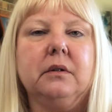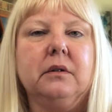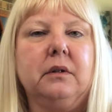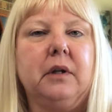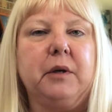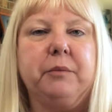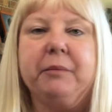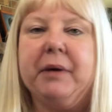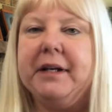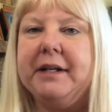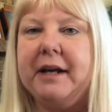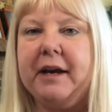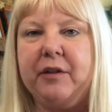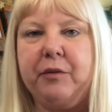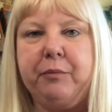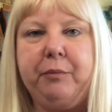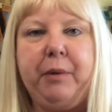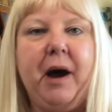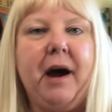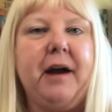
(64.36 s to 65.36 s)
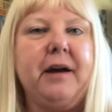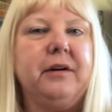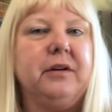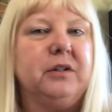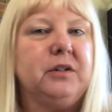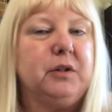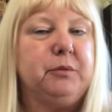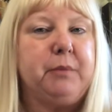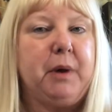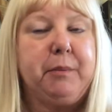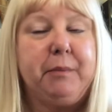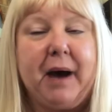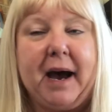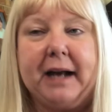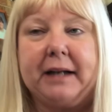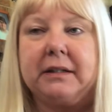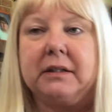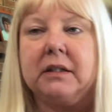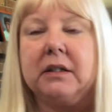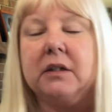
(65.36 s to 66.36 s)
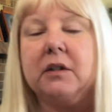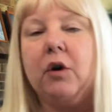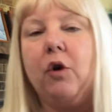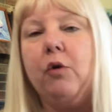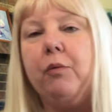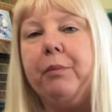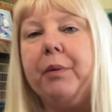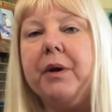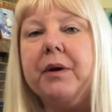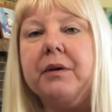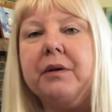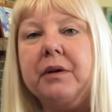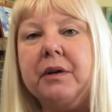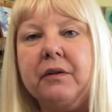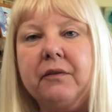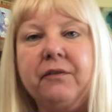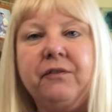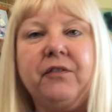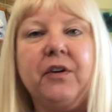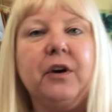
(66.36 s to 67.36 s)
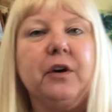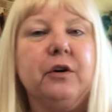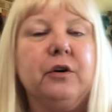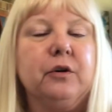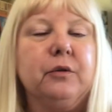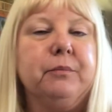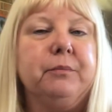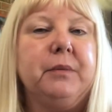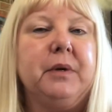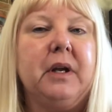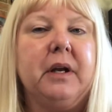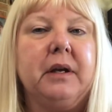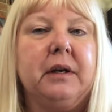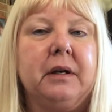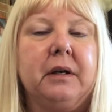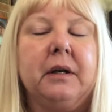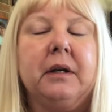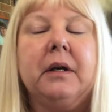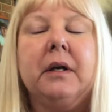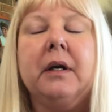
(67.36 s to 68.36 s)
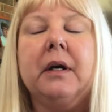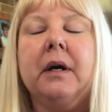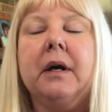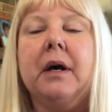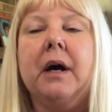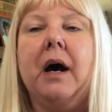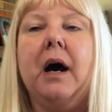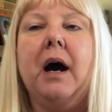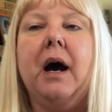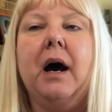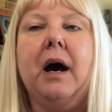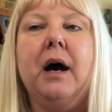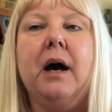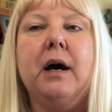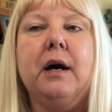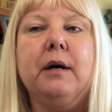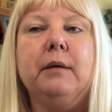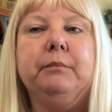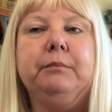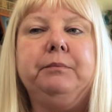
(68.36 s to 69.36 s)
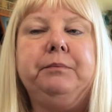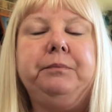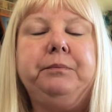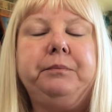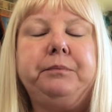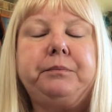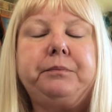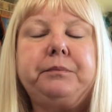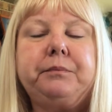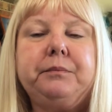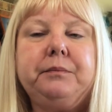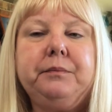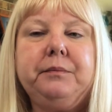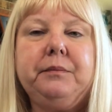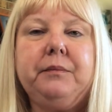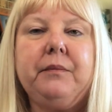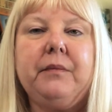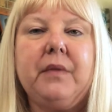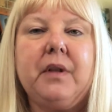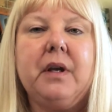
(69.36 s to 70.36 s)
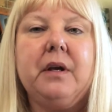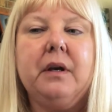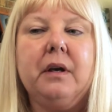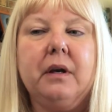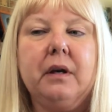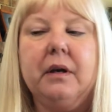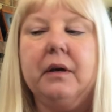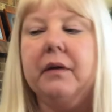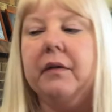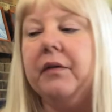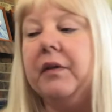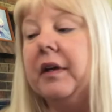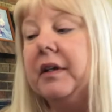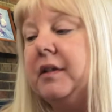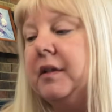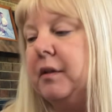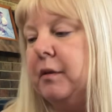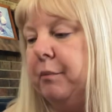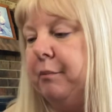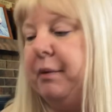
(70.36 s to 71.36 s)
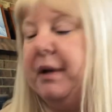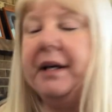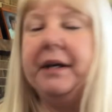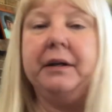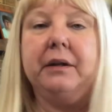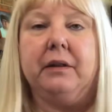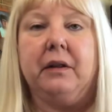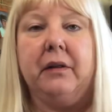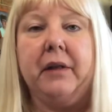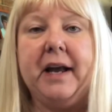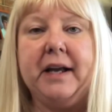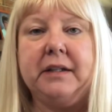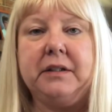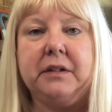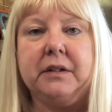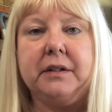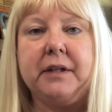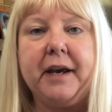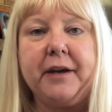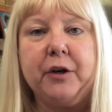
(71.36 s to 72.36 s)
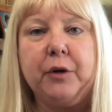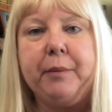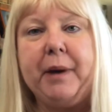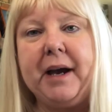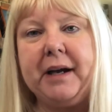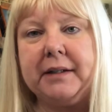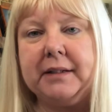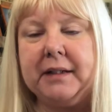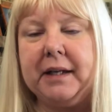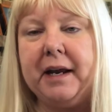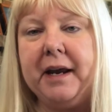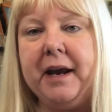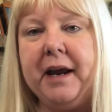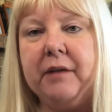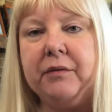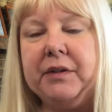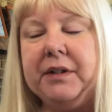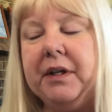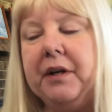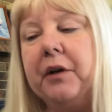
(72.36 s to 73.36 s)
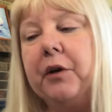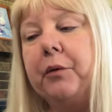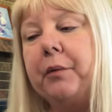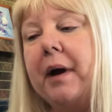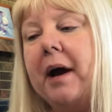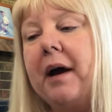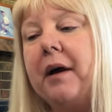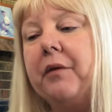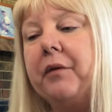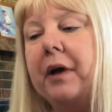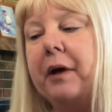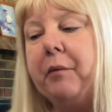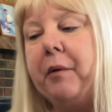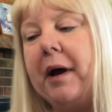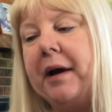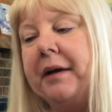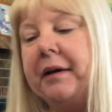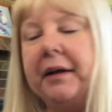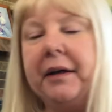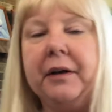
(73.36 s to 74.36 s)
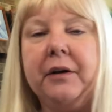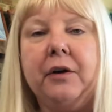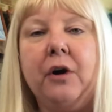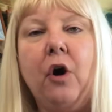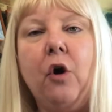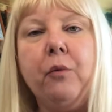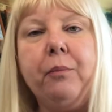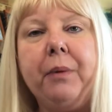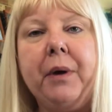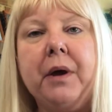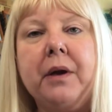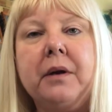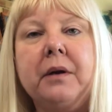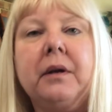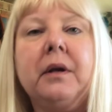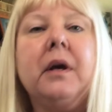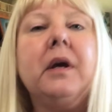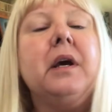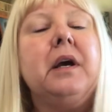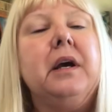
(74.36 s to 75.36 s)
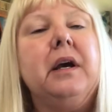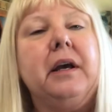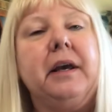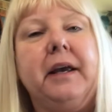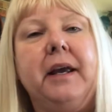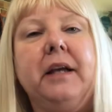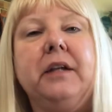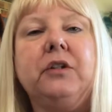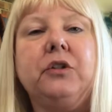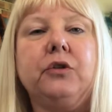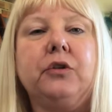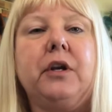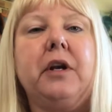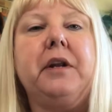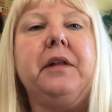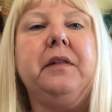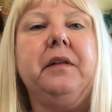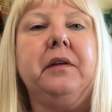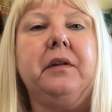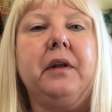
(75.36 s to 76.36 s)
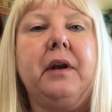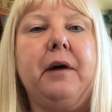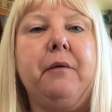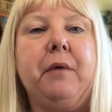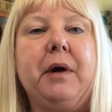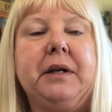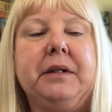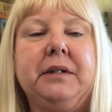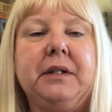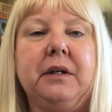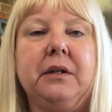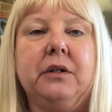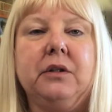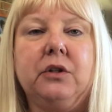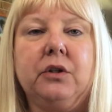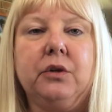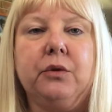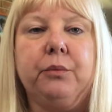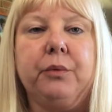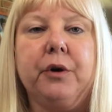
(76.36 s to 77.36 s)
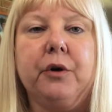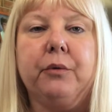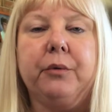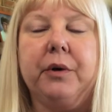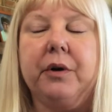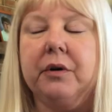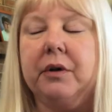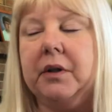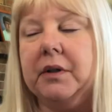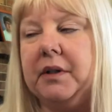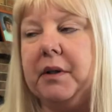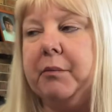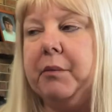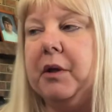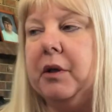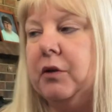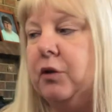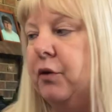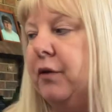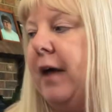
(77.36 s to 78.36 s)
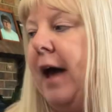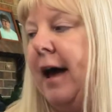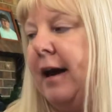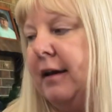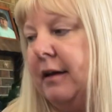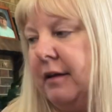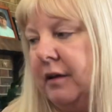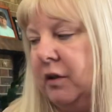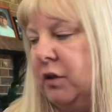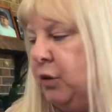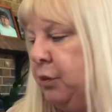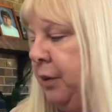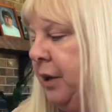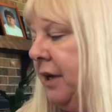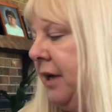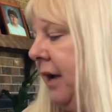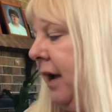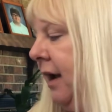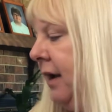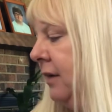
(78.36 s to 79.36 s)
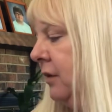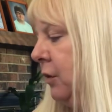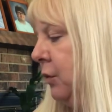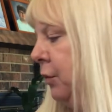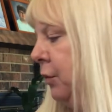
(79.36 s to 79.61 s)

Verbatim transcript: like my death piles and my boxes opened and filmed and um, this being the last designer box that I have sitting around, I wanted to get it opened in case there's anything that I want to send into the RealReal because I'm going to do that this week as